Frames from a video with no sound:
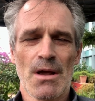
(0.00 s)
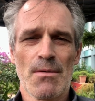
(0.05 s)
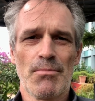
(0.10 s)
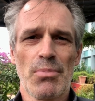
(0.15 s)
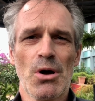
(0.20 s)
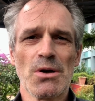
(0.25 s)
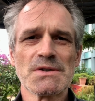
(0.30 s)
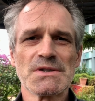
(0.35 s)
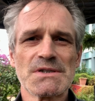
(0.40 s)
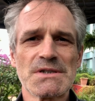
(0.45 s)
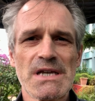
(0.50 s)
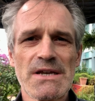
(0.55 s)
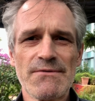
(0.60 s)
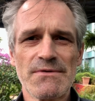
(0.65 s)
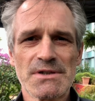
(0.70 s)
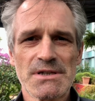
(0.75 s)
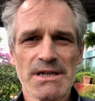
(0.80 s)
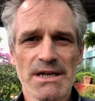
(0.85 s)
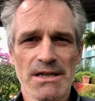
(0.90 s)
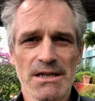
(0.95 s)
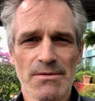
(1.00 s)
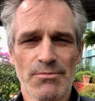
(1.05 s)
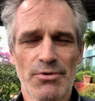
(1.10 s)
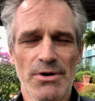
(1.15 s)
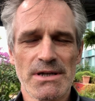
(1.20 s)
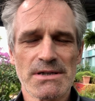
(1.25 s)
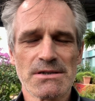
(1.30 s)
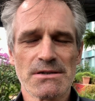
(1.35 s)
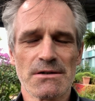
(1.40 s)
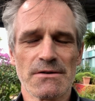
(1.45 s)
positivity in the
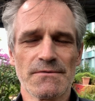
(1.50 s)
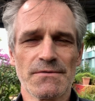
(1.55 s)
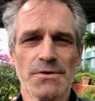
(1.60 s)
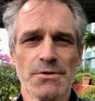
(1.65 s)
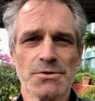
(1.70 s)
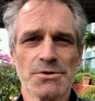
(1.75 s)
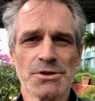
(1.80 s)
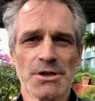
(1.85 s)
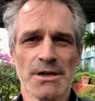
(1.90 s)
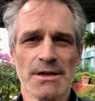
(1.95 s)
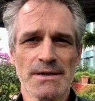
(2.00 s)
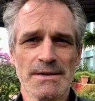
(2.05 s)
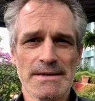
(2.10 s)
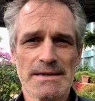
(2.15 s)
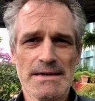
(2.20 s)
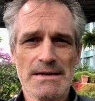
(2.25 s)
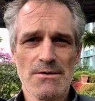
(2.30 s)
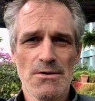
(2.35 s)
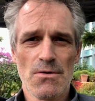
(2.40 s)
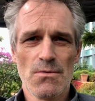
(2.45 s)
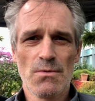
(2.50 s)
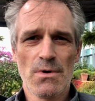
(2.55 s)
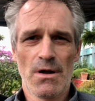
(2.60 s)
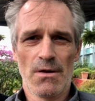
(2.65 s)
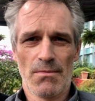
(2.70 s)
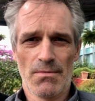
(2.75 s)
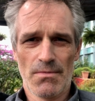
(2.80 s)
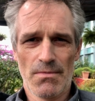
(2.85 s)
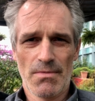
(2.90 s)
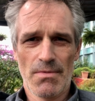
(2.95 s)
present and future,
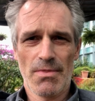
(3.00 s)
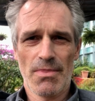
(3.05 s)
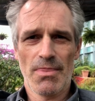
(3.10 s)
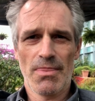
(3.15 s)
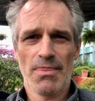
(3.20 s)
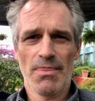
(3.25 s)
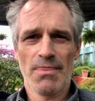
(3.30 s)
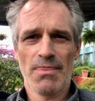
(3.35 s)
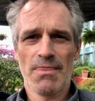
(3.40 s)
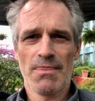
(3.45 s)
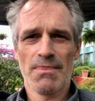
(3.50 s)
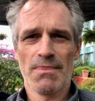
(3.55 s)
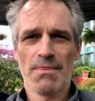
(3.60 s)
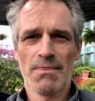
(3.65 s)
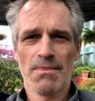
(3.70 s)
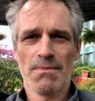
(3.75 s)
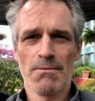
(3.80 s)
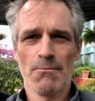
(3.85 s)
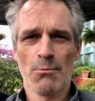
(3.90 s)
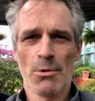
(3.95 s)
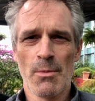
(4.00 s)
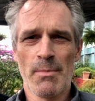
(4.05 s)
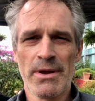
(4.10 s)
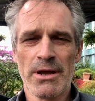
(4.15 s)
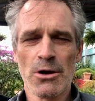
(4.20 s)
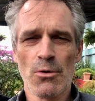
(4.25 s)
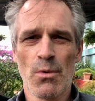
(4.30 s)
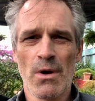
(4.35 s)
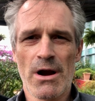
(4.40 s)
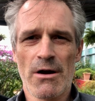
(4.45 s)
well, we're
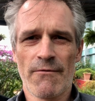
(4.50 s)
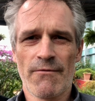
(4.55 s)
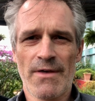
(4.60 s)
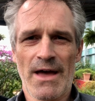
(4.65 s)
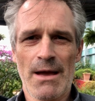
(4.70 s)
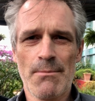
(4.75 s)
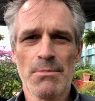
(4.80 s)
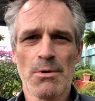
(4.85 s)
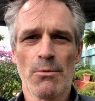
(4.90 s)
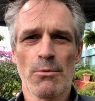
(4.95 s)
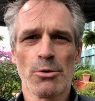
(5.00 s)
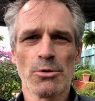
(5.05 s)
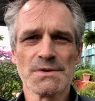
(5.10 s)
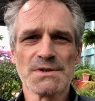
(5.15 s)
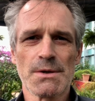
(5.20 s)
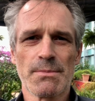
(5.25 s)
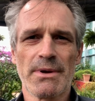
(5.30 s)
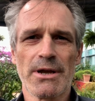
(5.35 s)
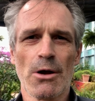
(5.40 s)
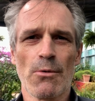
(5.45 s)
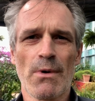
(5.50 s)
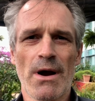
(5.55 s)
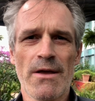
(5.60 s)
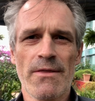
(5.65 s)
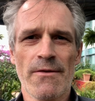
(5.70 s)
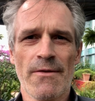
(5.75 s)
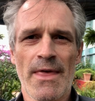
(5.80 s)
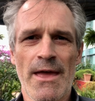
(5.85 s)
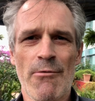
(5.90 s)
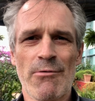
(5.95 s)
being aware of that, but we're also being aware
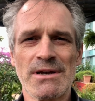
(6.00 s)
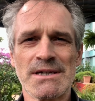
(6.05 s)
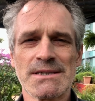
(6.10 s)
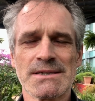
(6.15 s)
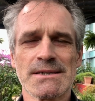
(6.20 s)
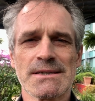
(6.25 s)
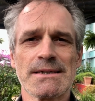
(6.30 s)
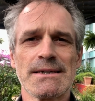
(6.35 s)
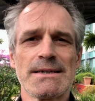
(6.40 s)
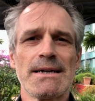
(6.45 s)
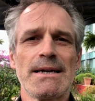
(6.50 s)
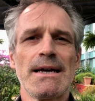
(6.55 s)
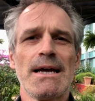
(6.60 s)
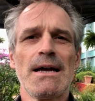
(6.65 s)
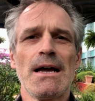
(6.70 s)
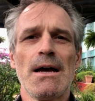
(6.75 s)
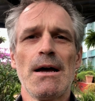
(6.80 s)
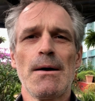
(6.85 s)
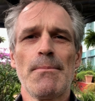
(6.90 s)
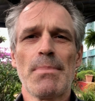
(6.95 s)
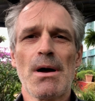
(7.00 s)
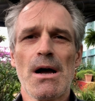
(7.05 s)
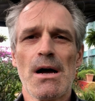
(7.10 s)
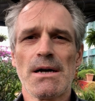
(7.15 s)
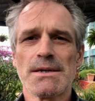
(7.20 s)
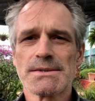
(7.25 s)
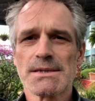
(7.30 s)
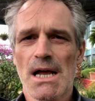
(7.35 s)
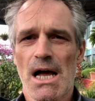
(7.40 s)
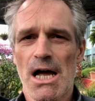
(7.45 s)
that there is
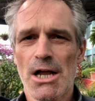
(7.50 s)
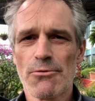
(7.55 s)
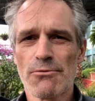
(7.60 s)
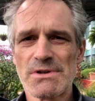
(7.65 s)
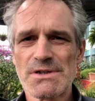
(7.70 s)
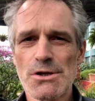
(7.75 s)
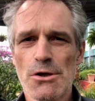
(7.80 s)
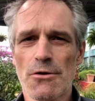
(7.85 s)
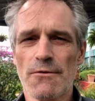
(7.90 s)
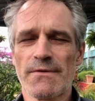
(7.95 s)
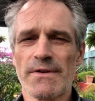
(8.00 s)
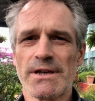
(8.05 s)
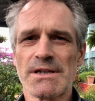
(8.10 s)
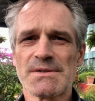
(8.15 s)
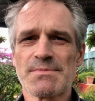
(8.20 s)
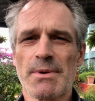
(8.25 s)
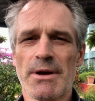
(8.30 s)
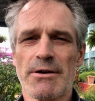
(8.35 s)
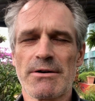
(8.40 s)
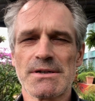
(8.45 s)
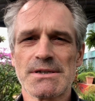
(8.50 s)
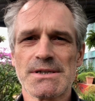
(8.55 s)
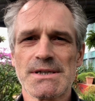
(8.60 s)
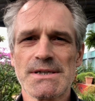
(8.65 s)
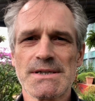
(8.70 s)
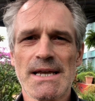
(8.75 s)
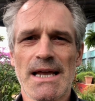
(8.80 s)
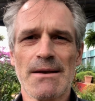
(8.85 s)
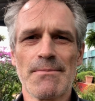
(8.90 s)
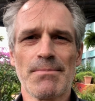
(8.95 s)
past unresolved
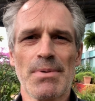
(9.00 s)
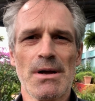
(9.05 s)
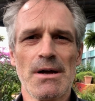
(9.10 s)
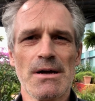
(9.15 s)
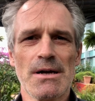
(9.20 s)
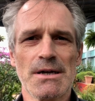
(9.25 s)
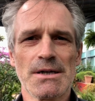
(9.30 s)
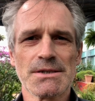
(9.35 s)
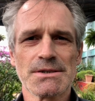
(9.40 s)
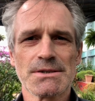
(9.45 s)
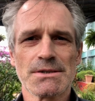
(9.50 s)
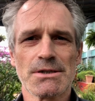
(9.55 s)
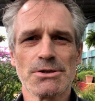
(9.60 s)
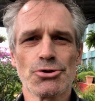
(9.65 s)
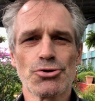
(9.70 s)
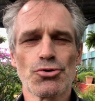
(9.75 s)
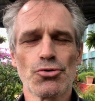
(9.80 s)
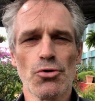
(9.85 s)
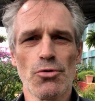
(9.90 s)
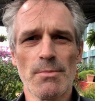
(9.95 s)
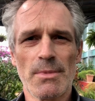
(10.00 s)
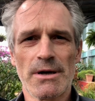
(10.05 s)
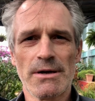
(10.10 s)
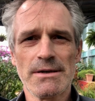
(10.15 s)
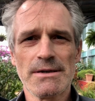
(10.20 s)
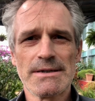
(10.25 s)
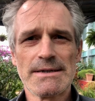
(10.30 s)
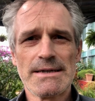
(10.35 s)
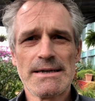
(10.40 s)
experiences and past trauma